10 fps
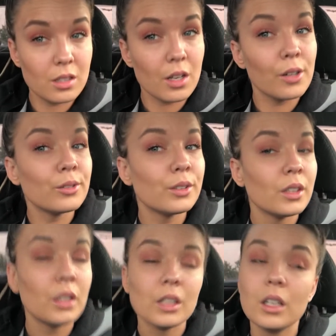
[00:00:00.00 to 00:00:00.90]
So
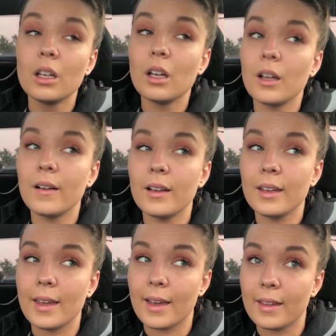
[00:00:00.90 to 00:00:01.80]

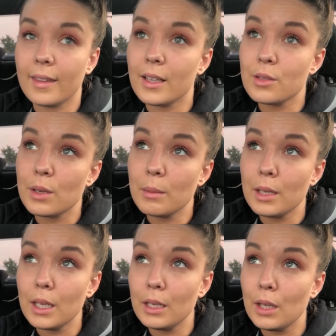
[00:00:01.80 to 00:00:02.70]
yeah, that's what I'm
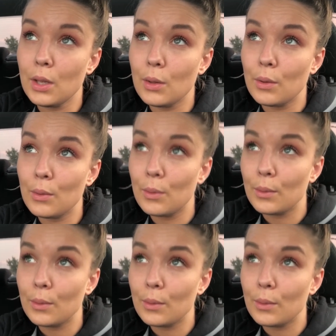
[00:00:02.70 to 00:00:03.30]
gonna do.